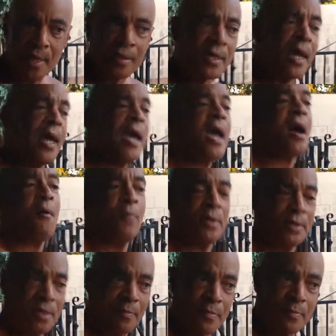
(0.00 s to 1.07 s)
To hell
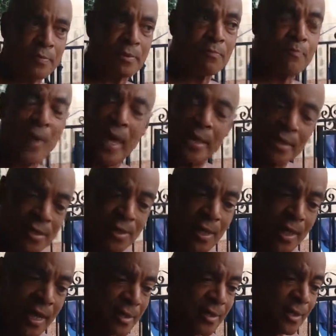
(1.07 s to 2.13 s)
with them Spanish,
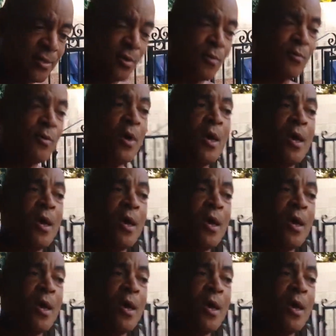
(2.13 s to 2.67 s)
Latino